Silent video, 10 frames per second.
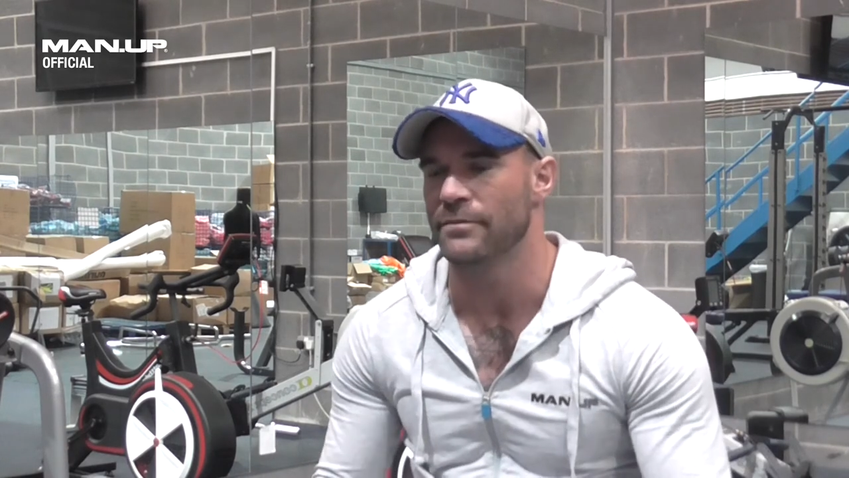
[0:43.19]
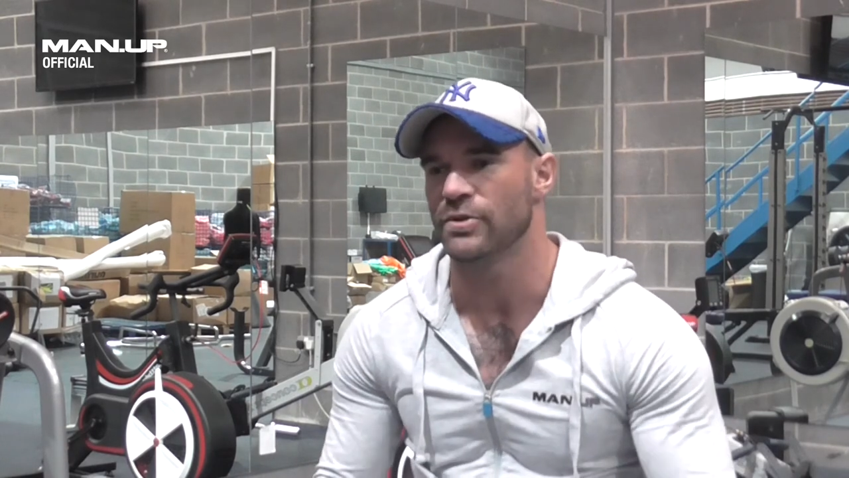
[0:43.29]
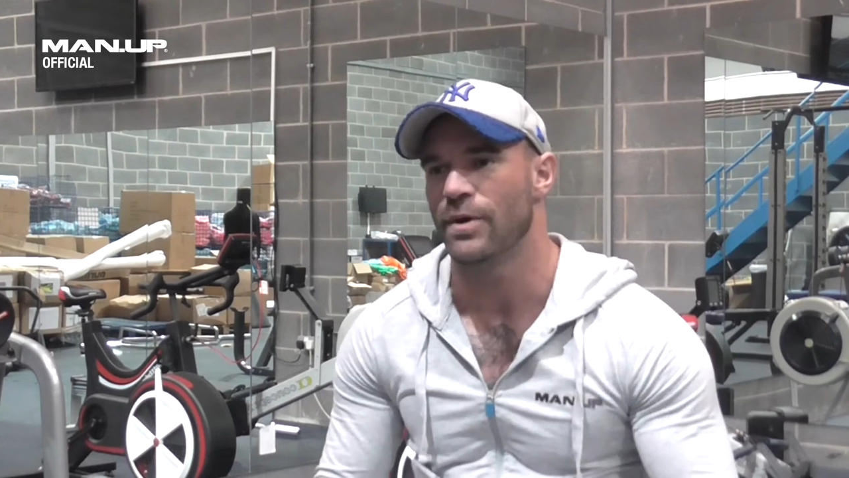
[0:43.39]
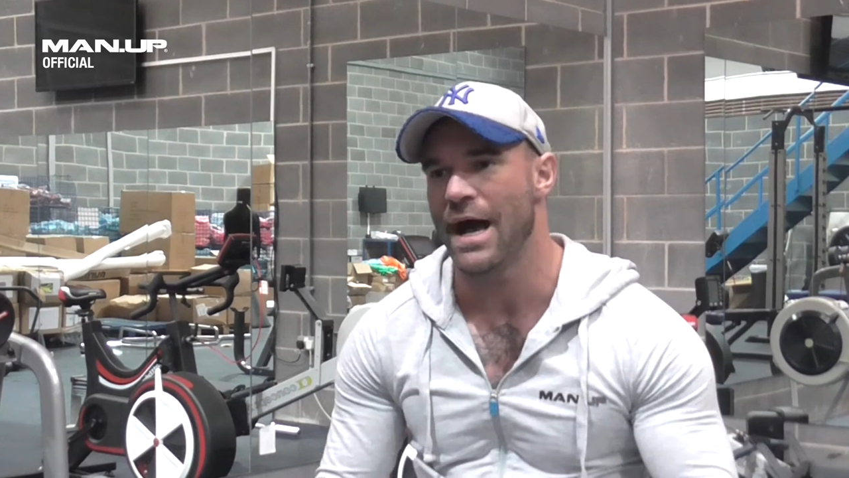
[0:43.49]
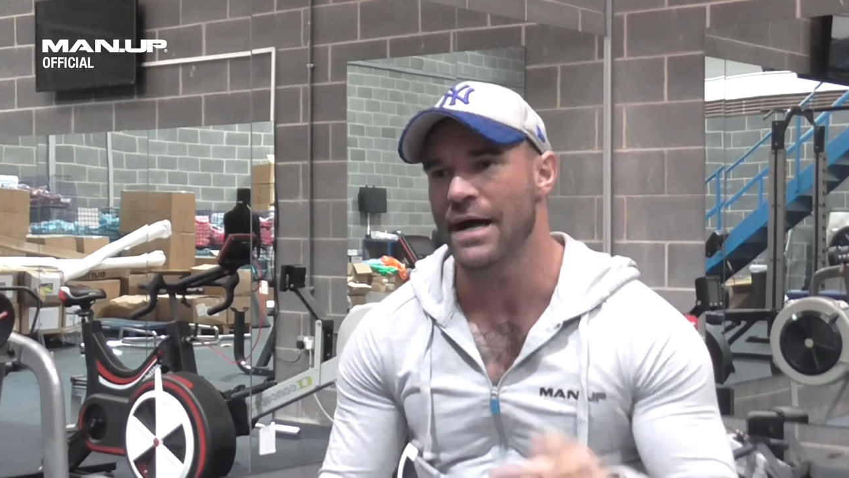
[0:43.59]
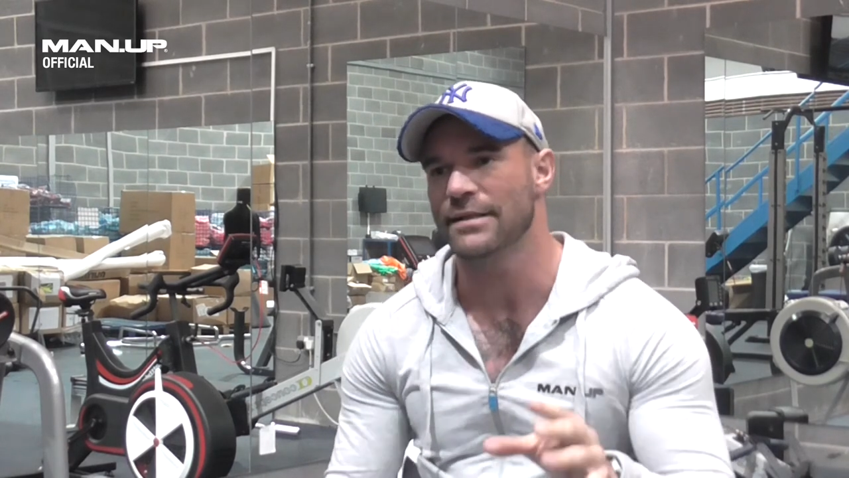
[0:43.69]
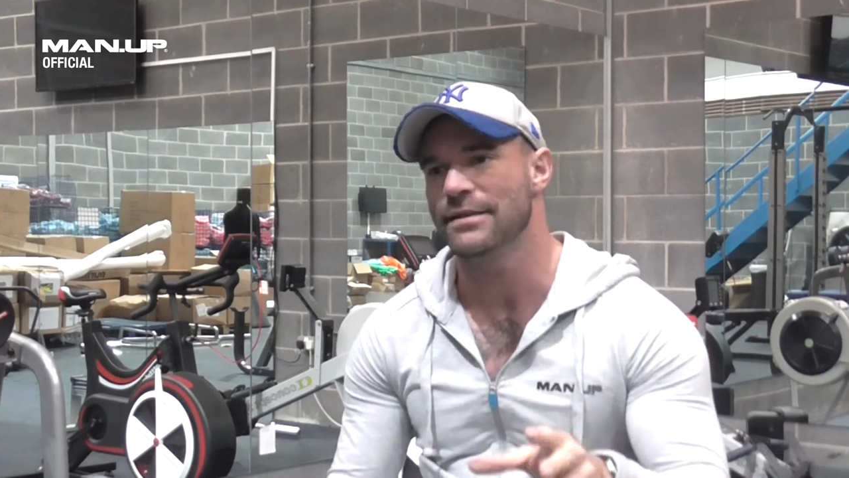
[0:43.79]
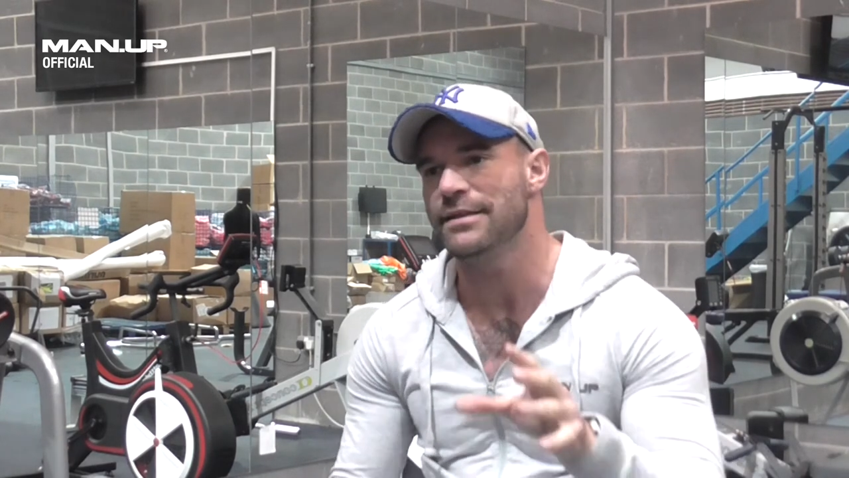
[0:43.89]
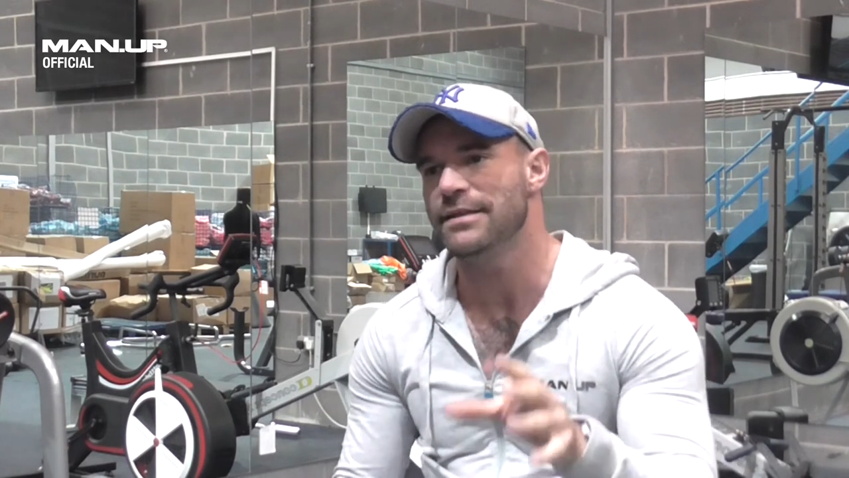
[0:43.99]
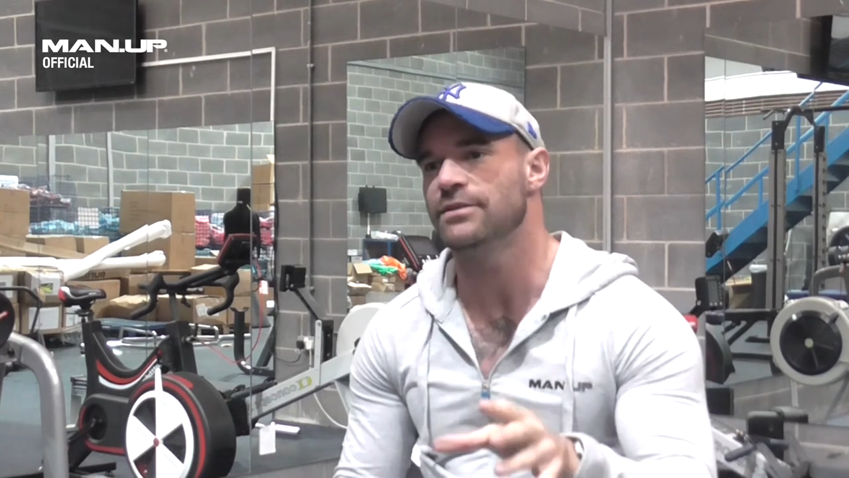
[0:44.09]
So
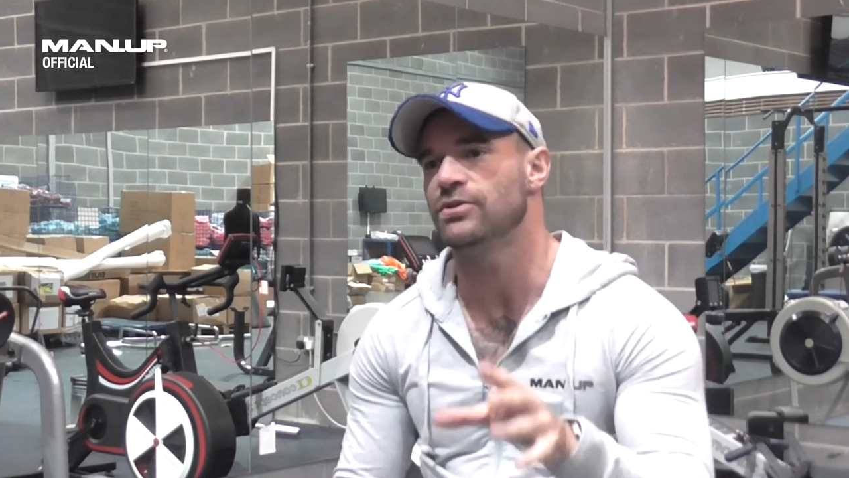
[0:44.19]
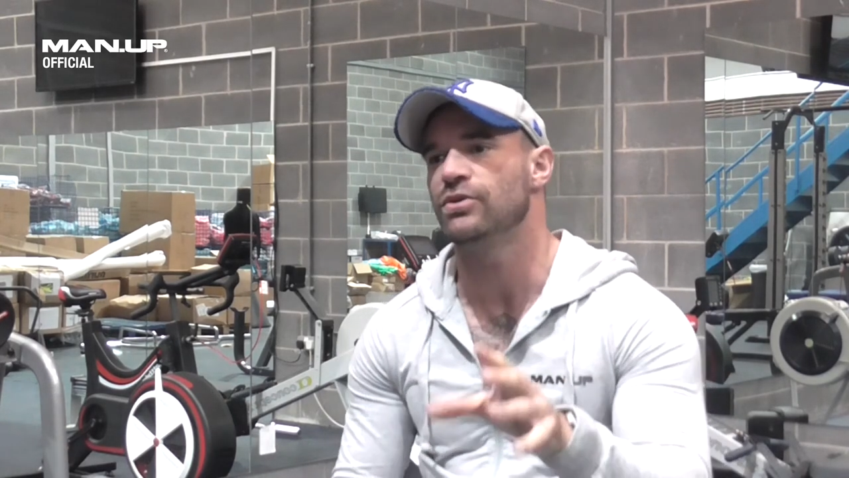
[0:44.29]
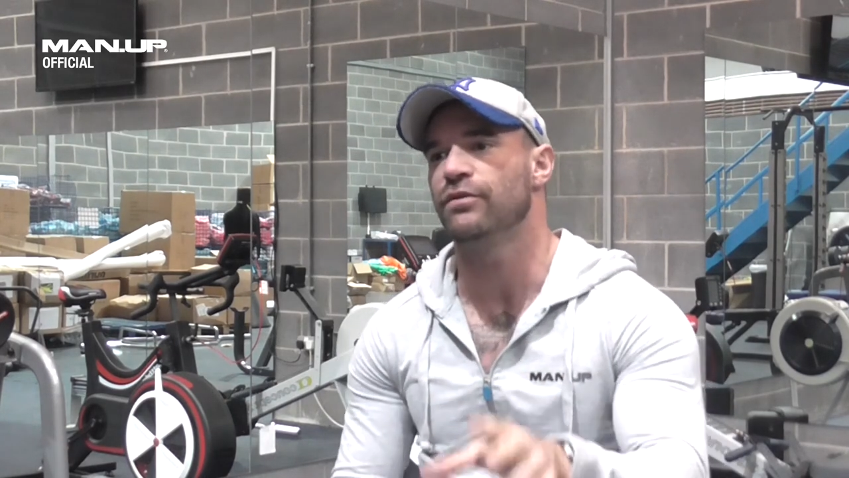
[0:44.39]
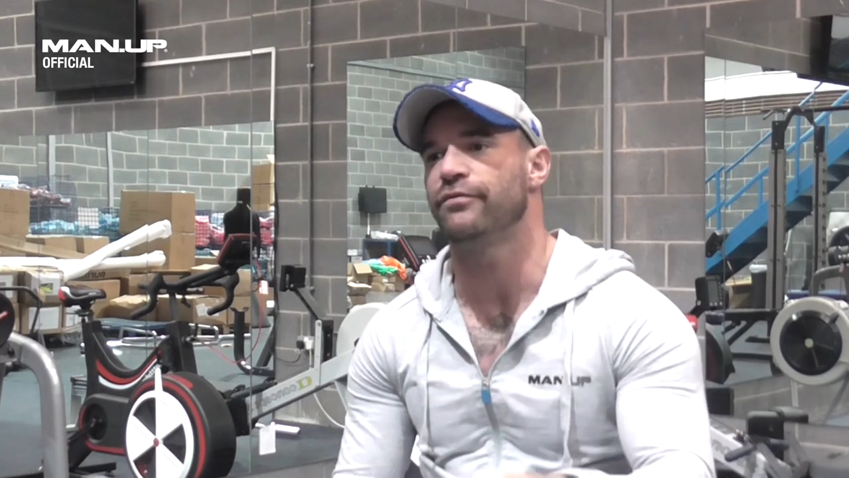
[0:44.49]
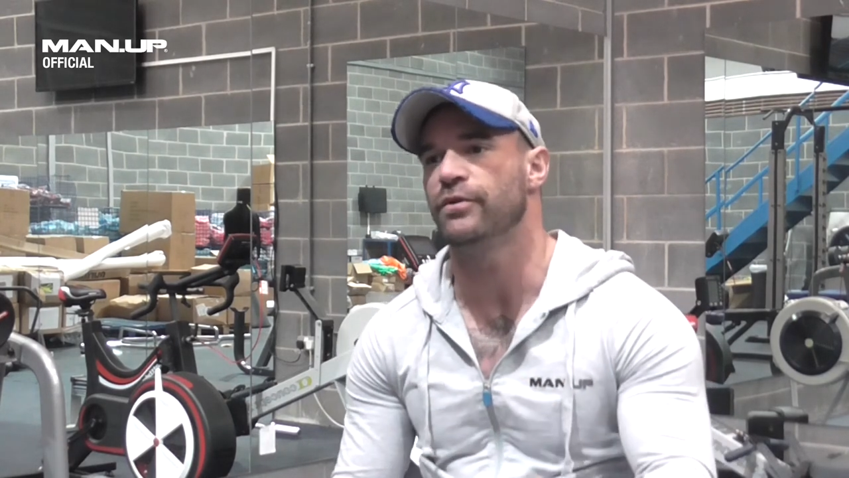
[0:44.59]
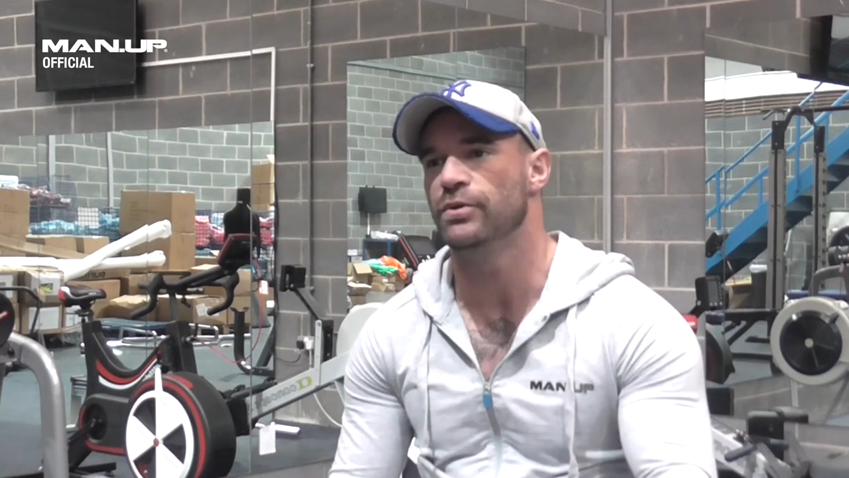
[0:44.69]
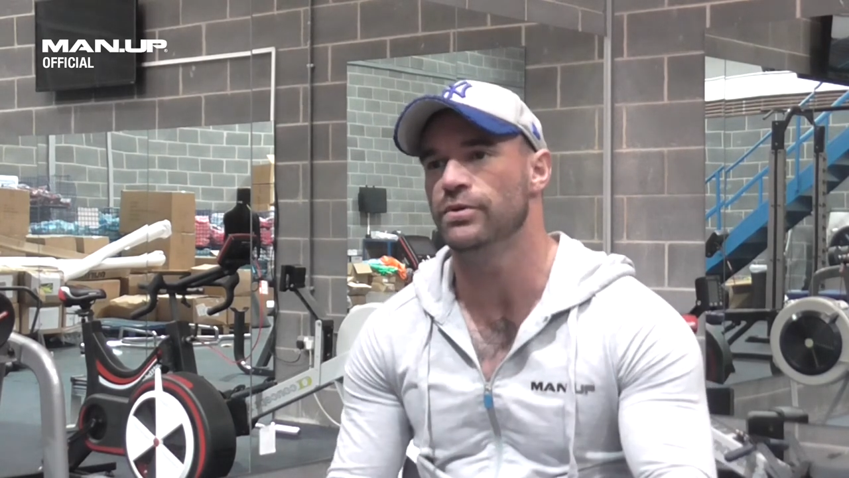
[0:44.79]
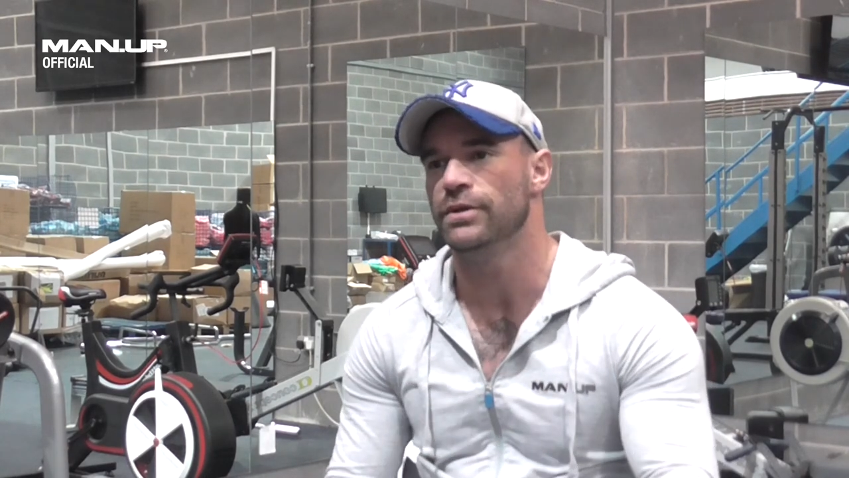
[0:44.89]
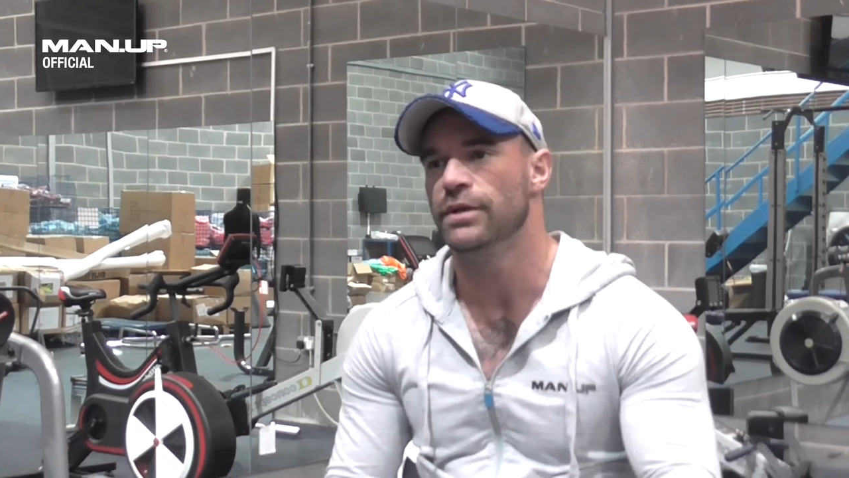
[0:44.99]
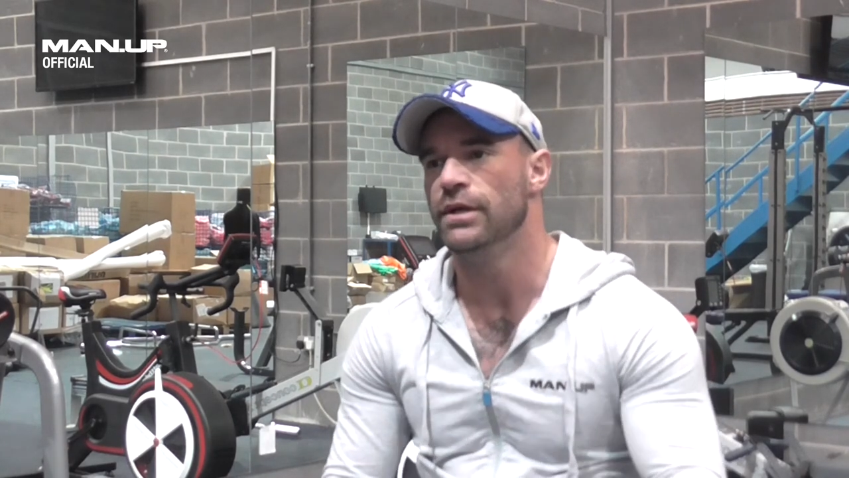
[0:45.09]
adding these to your food,